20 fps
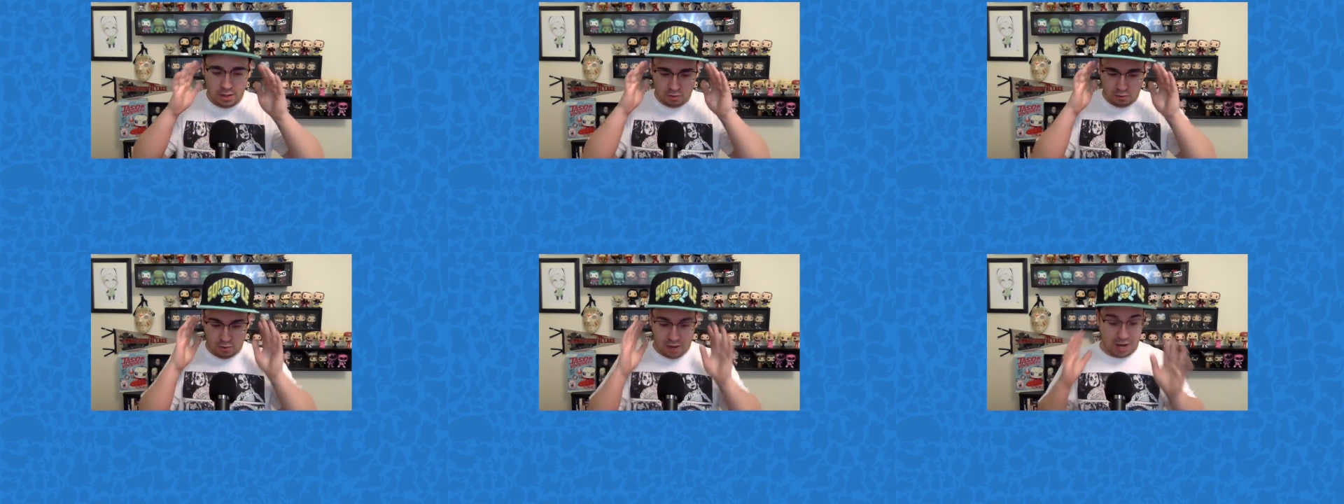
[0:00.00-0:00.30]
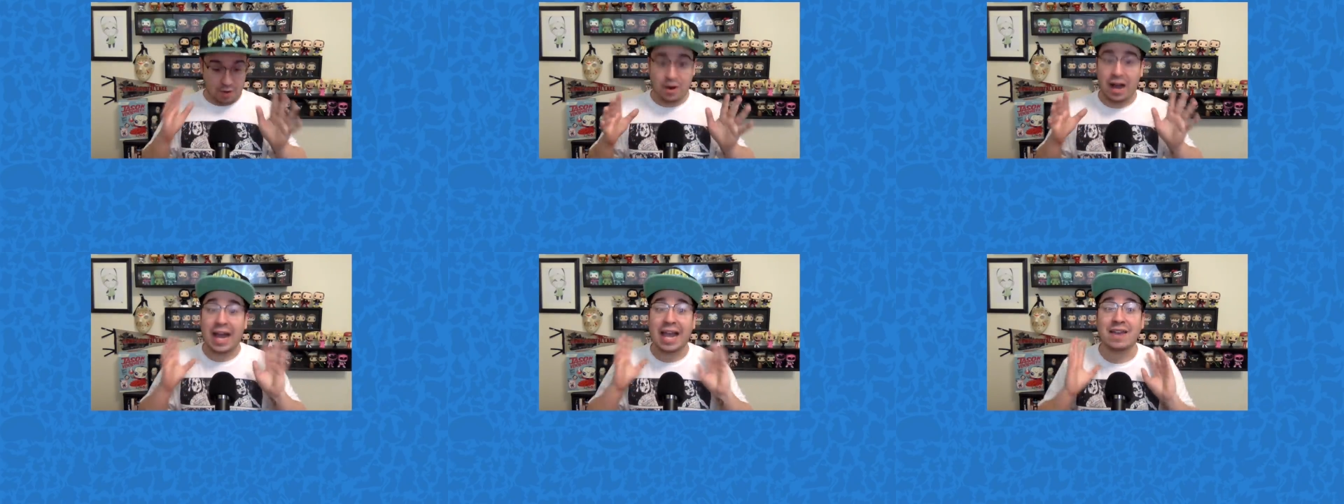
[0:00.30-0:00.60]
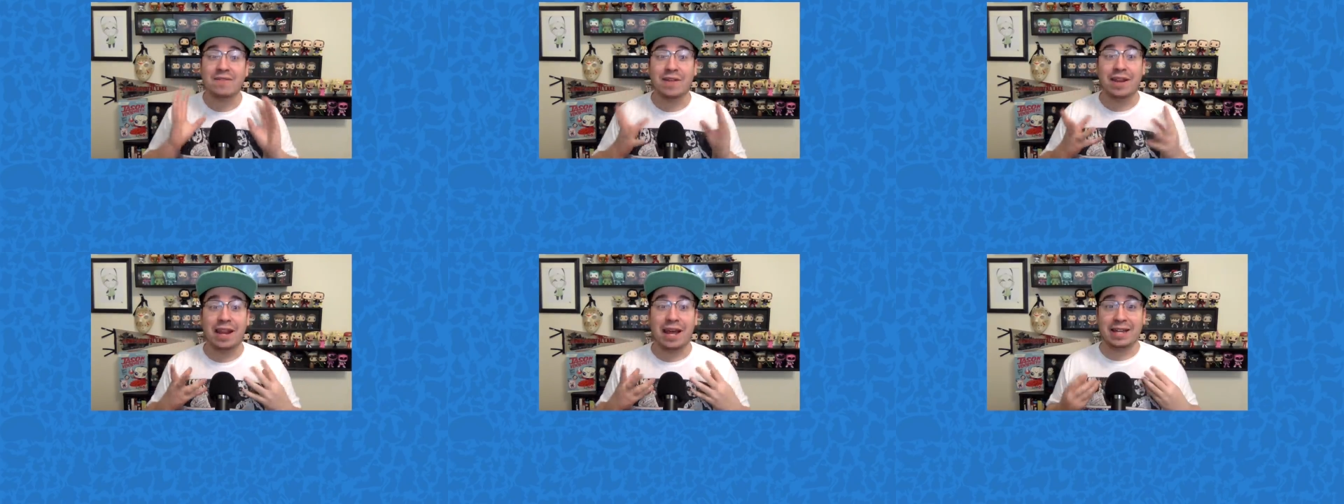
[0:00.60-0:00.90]
Wow, I
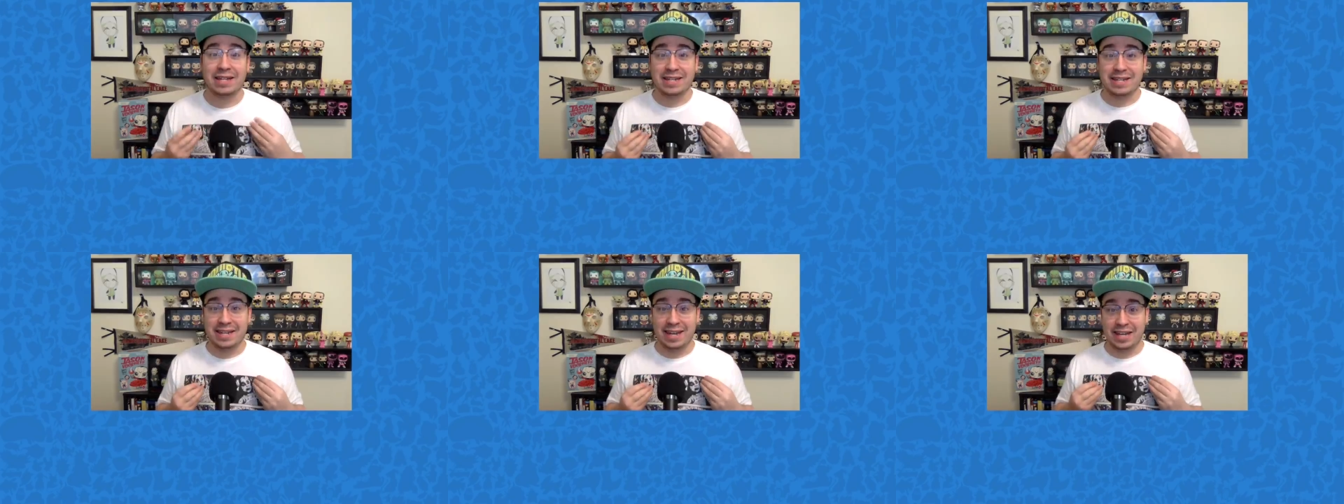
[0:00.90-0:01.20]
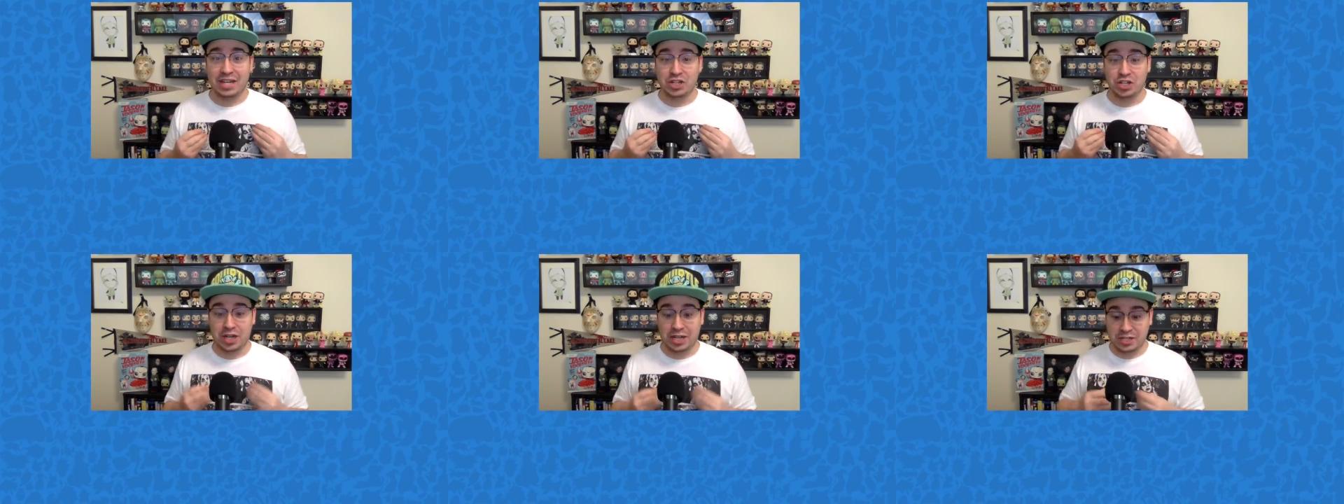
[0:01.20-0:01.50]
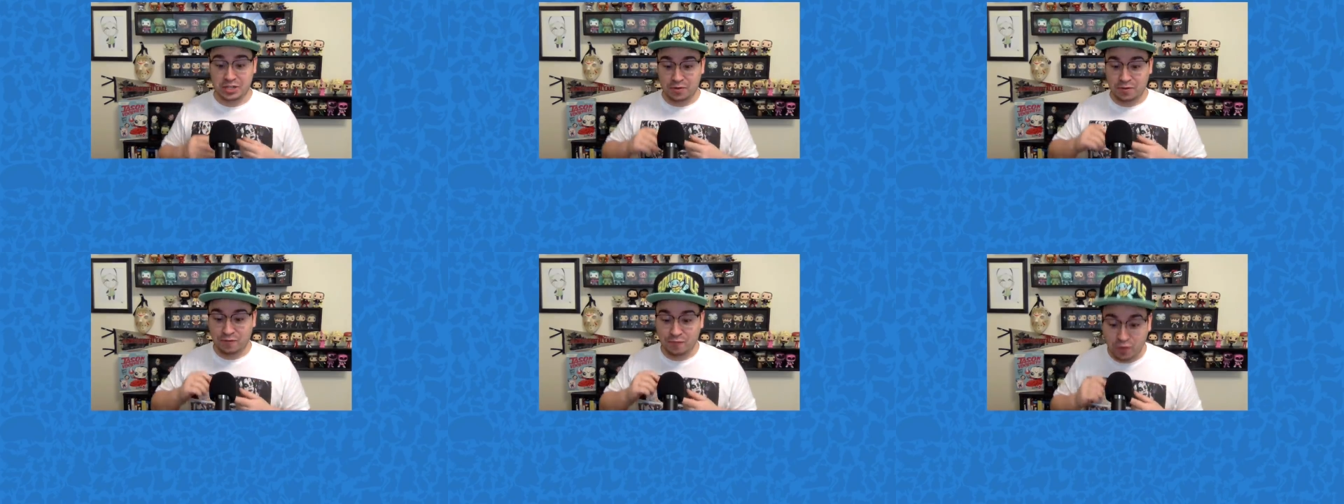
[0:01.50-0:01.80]
have a lot to
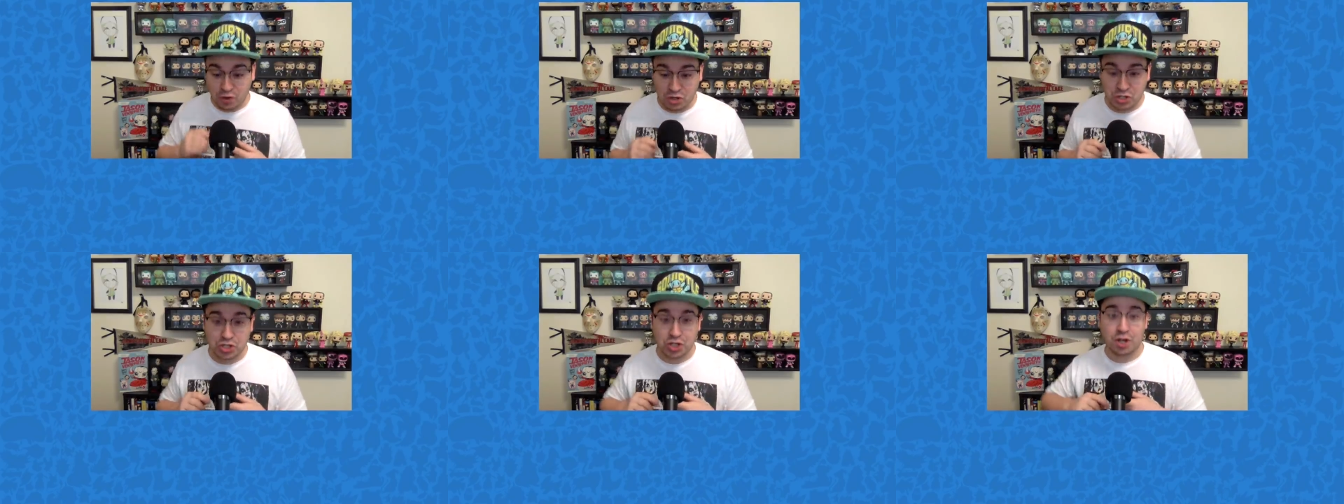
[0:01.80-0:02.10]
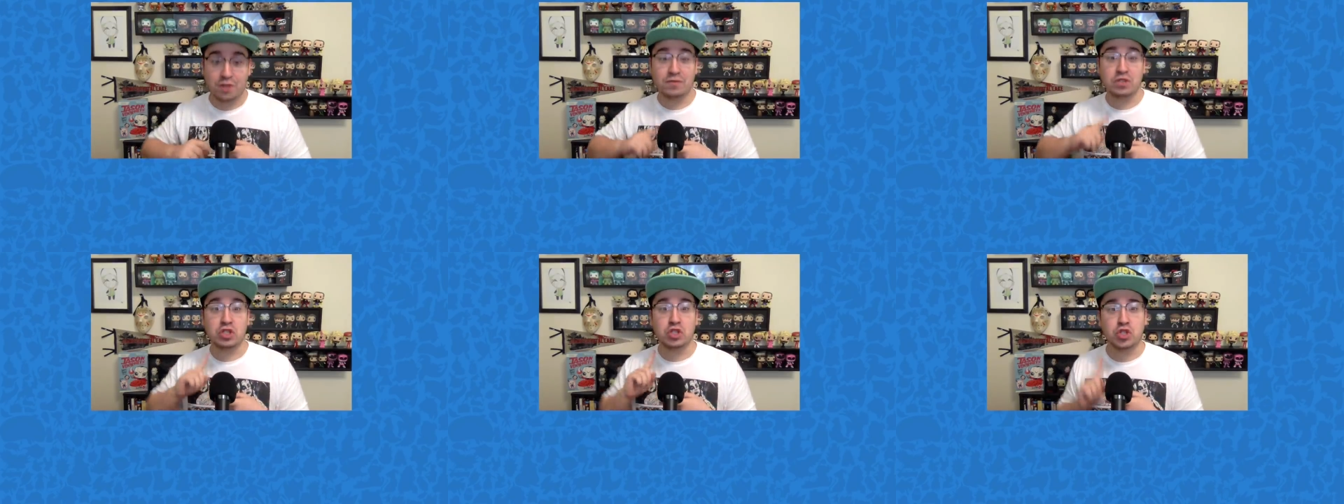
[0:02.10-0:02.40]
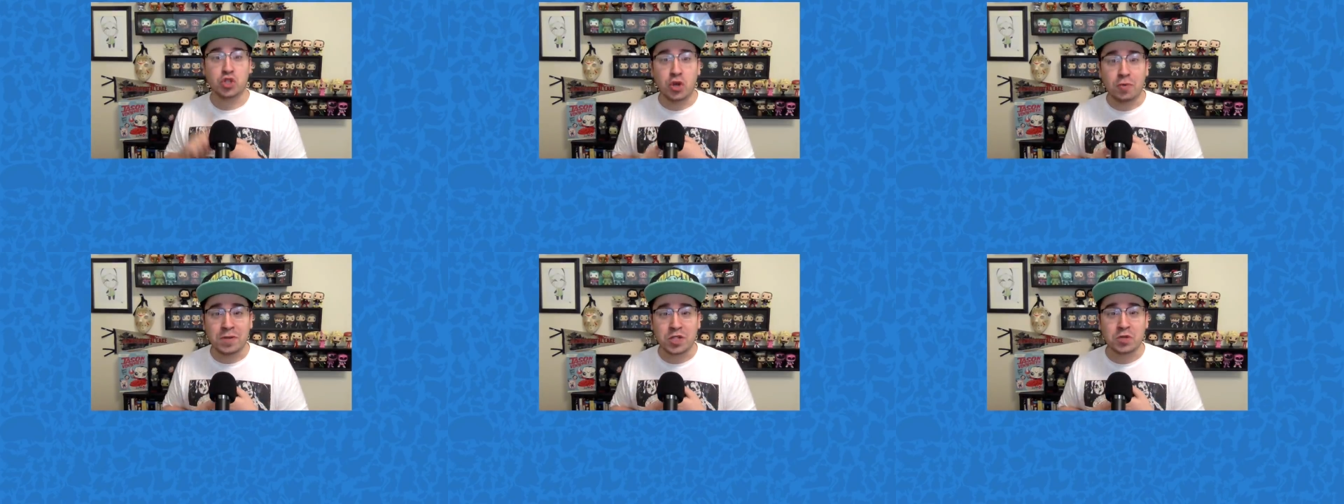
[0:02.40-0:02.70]
digest. First off,
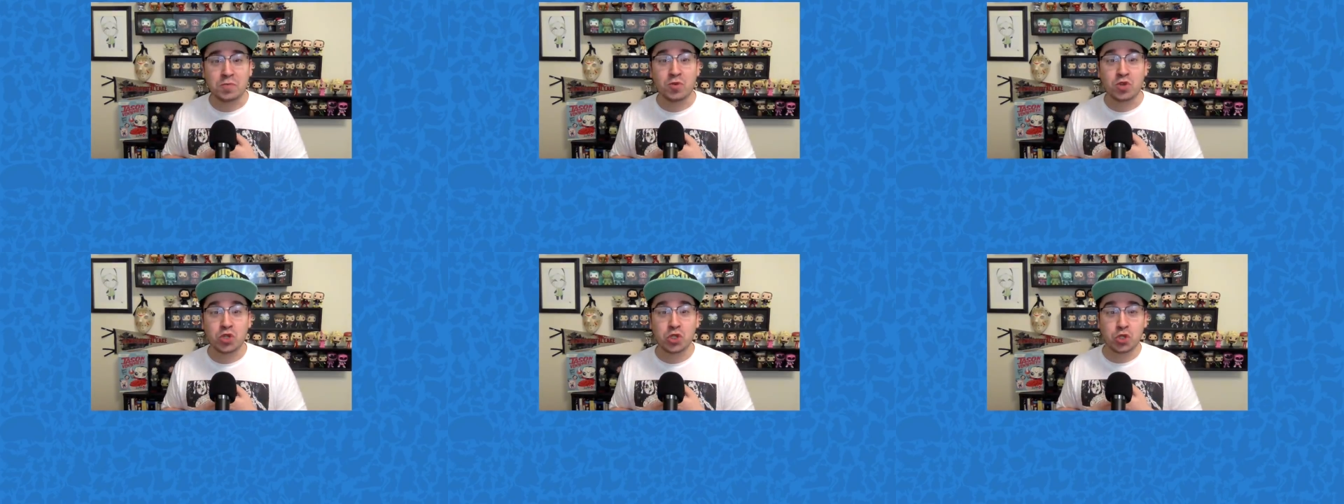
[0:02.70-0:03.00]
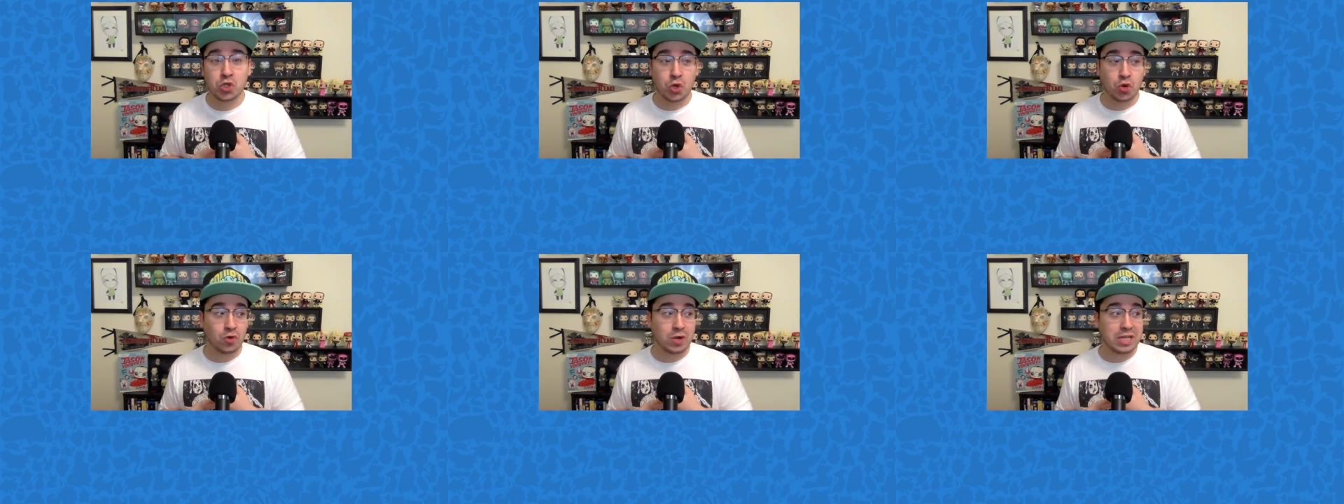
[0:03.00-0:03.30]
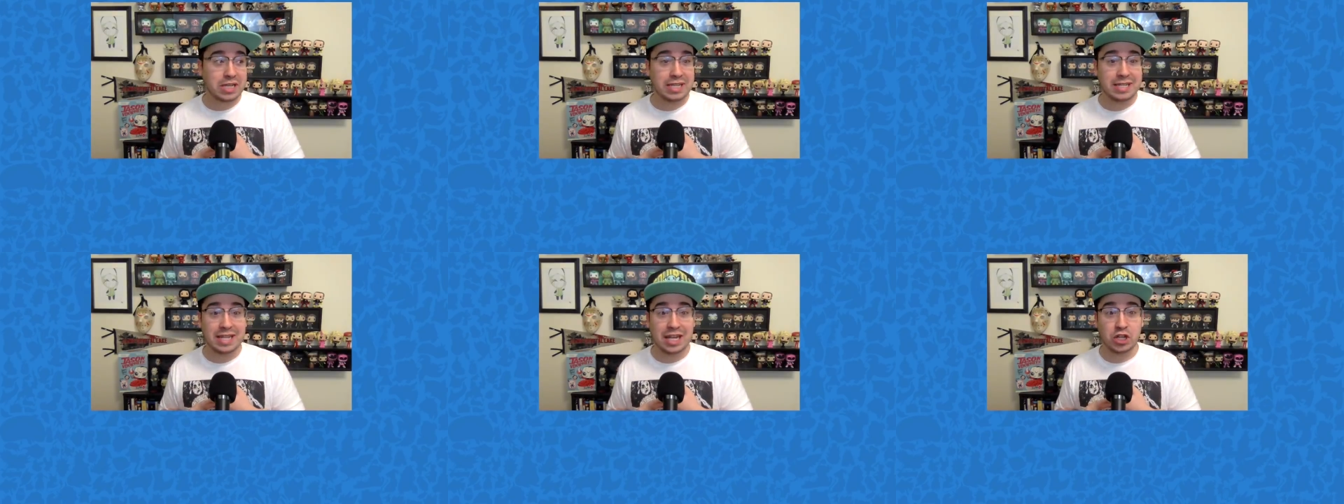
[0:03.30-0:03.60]
so much more story
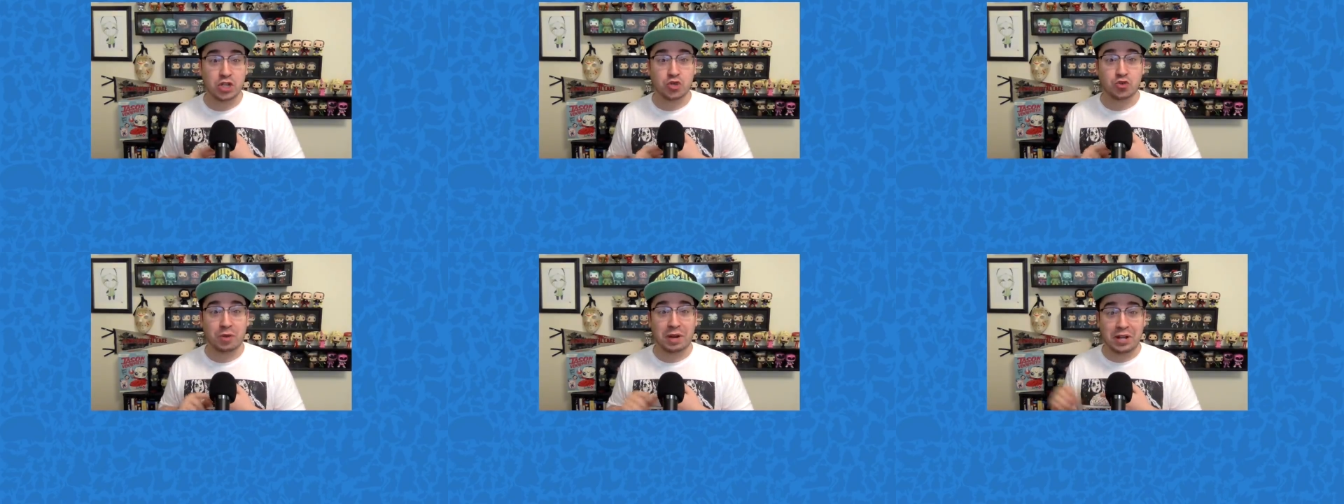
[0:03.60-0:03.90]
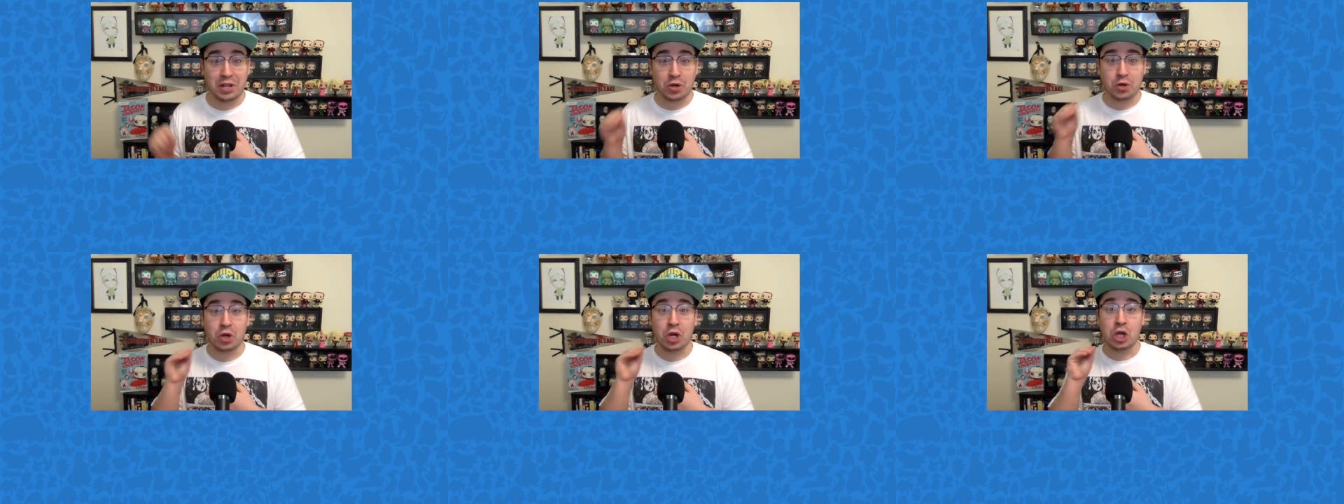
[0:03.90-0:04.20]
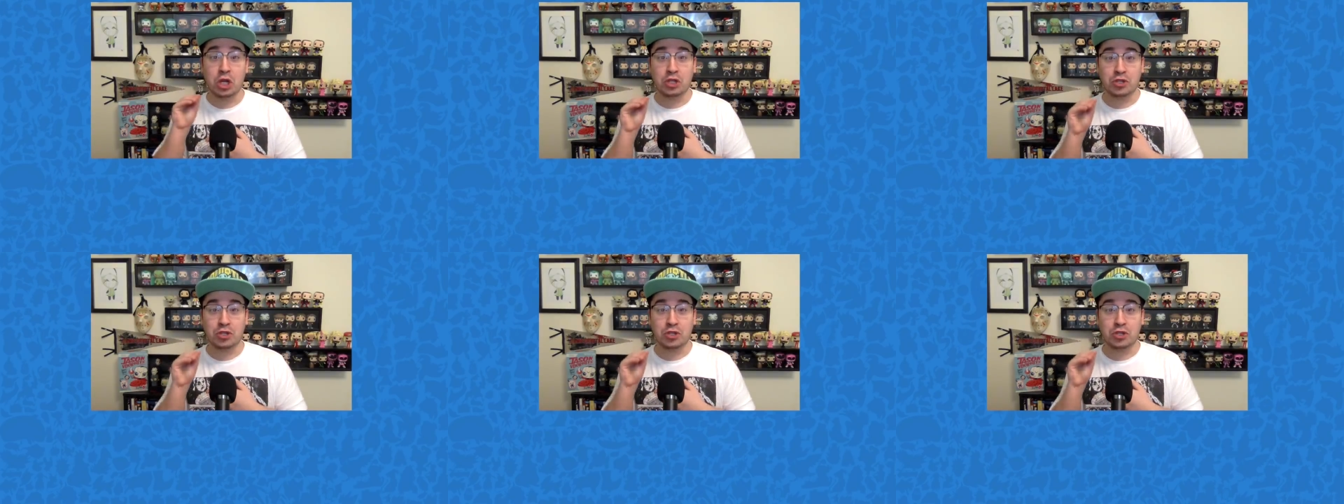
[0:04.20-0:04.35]
in that trailer.